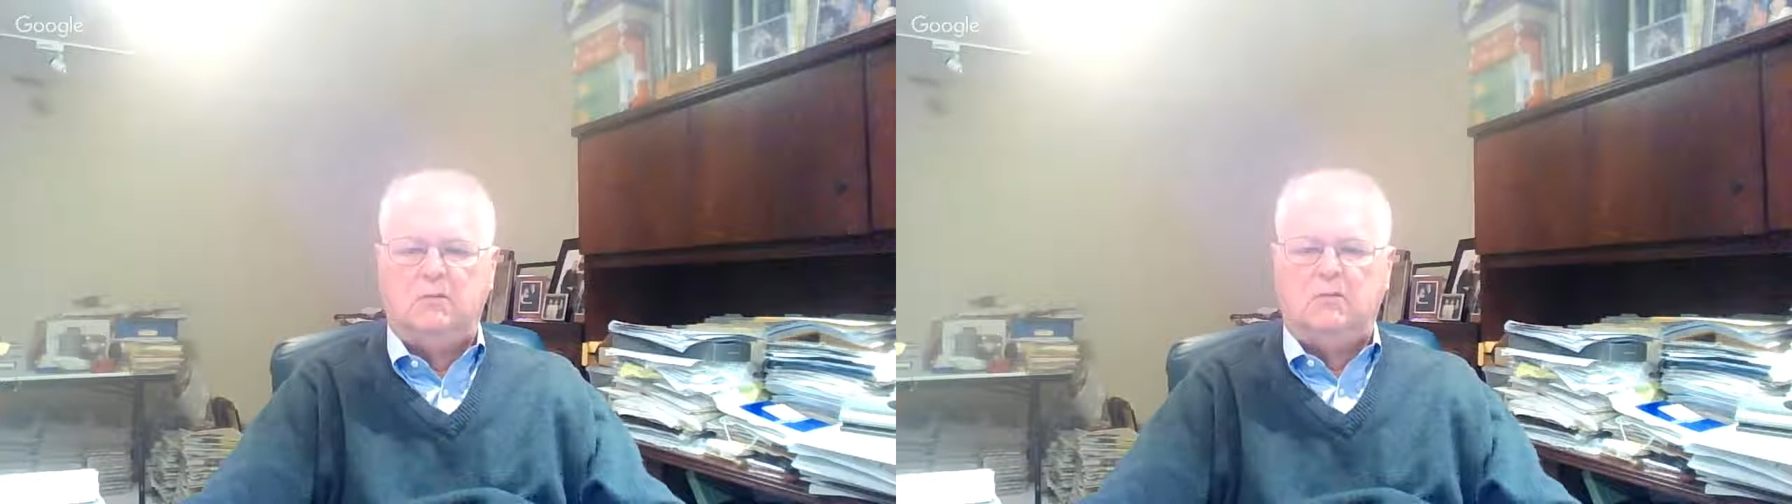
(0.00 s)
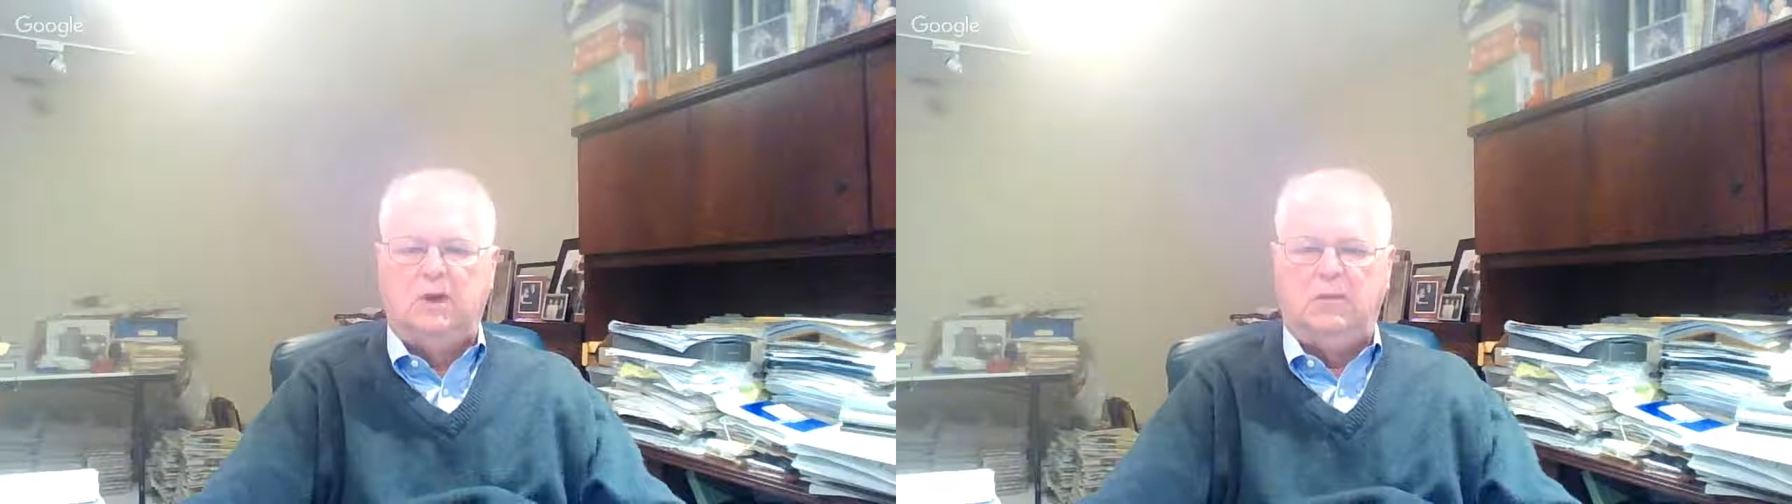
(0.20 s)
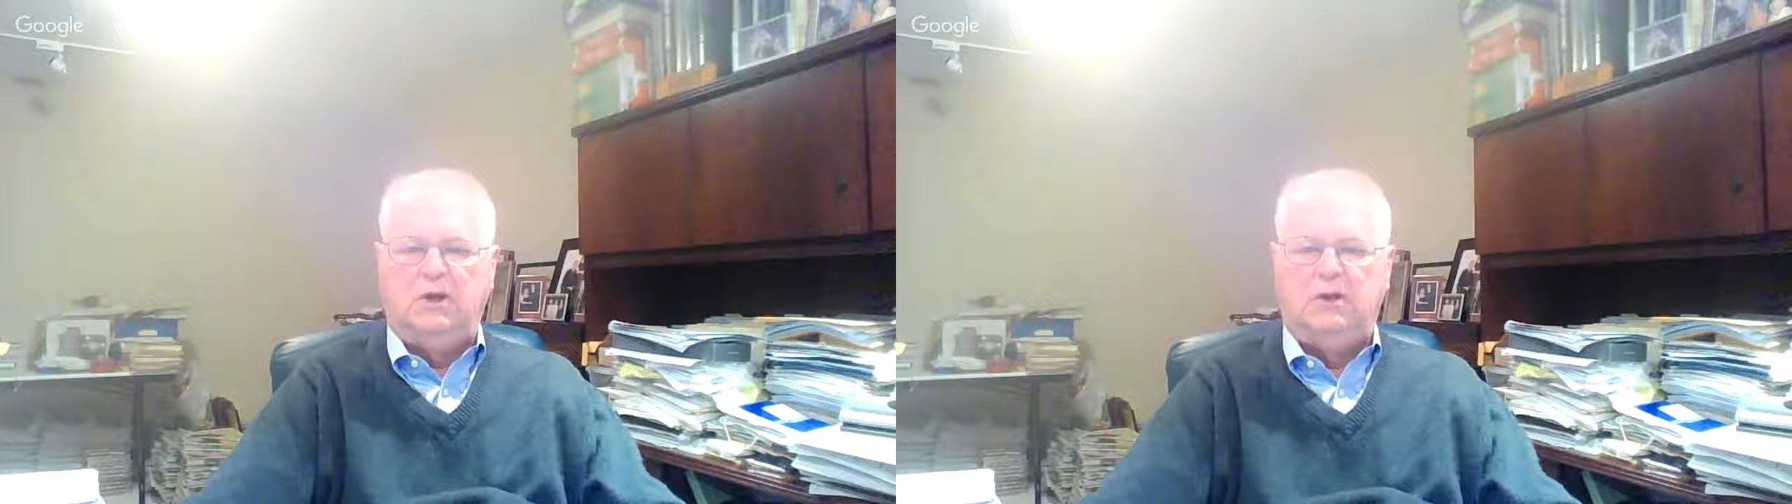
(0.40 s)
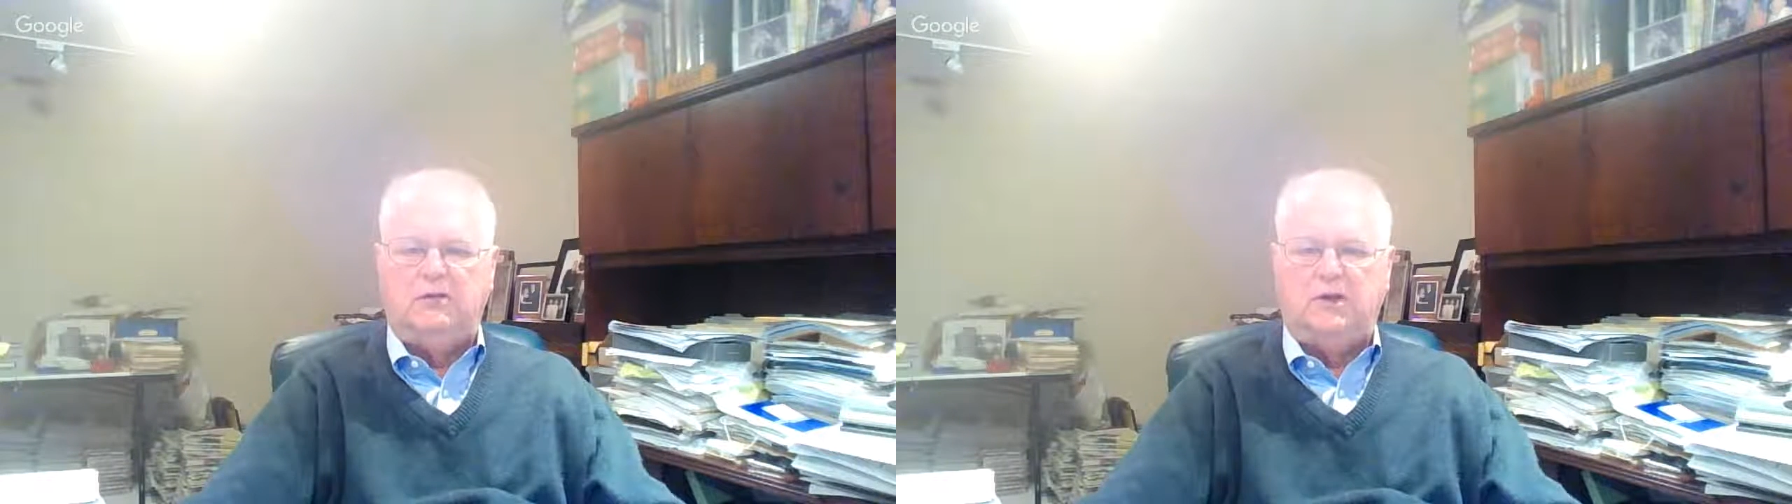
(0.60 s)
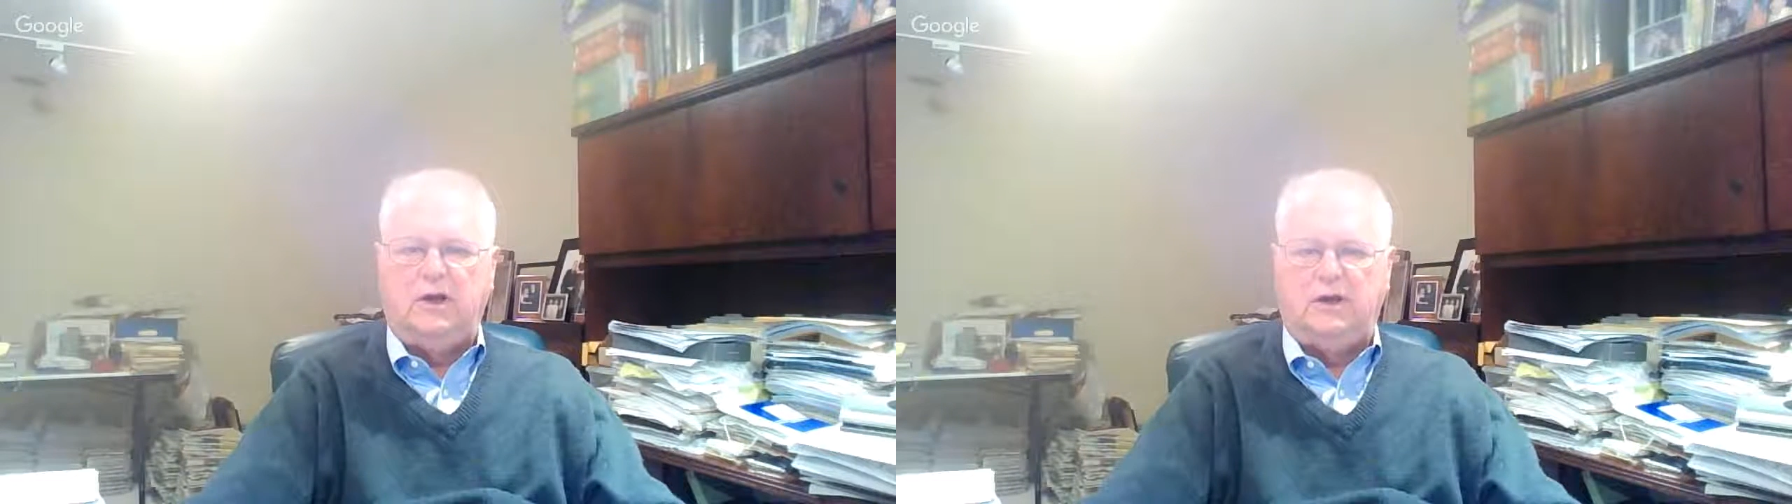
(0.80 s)
maybe
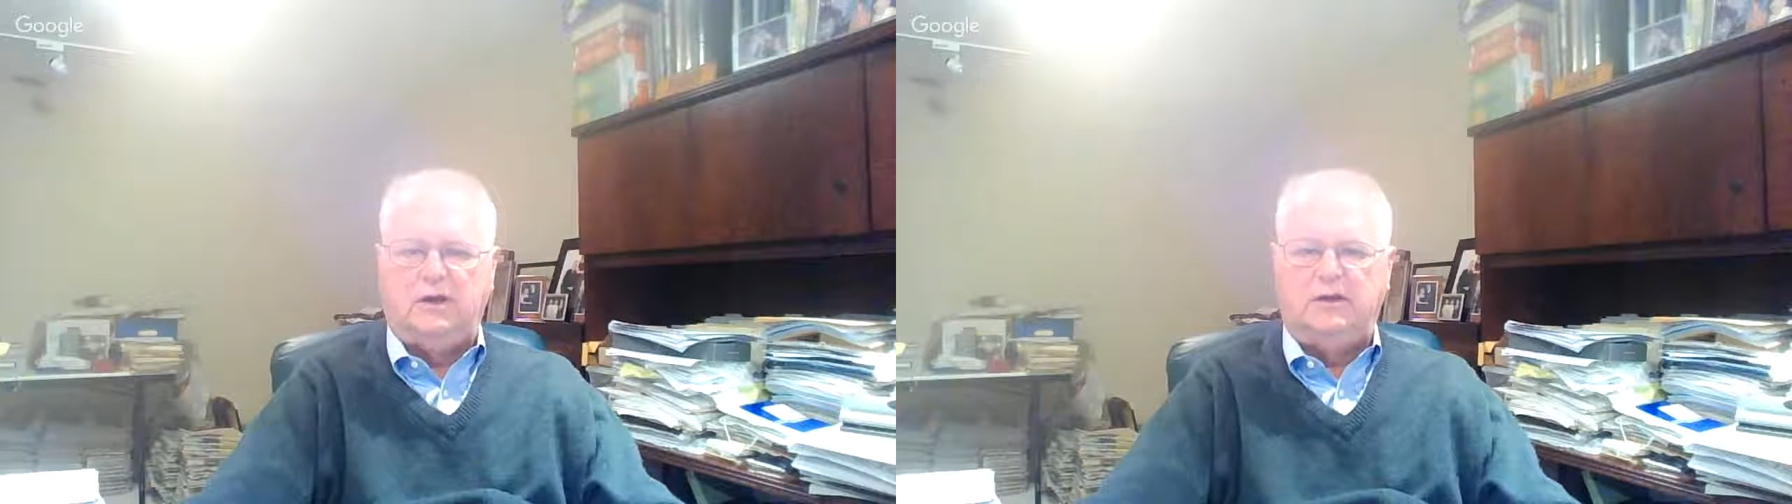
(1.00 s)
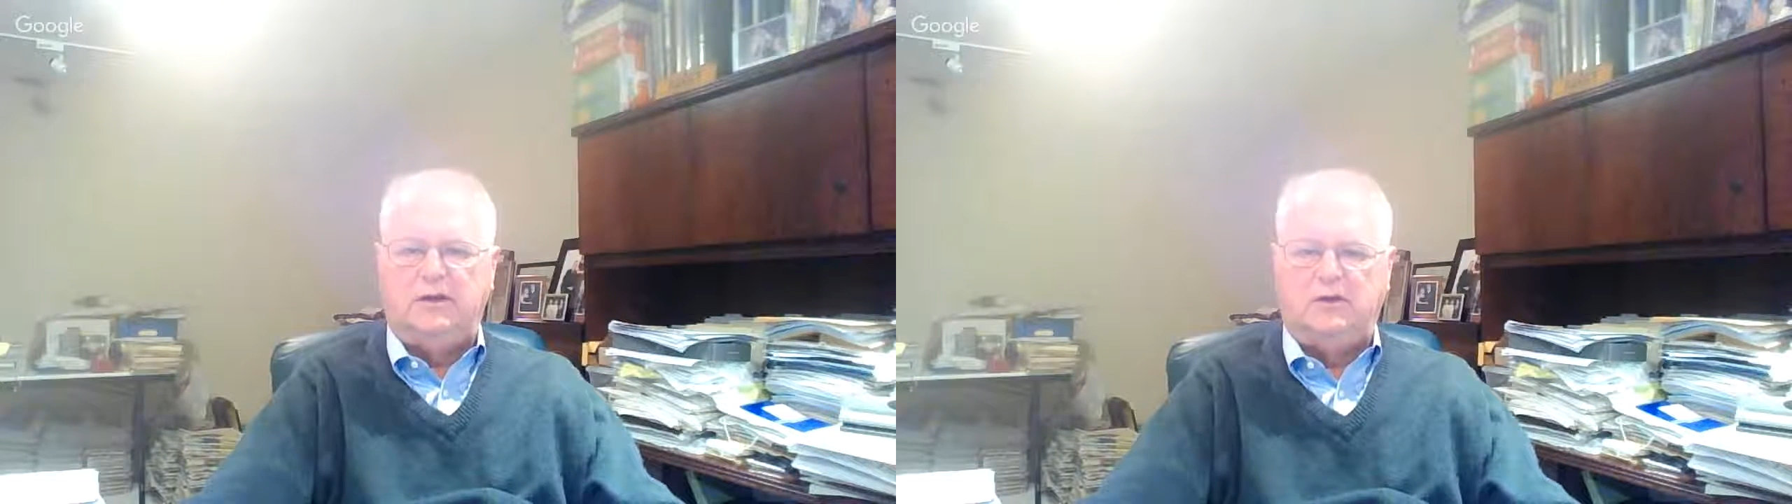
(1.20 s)
discounting at 10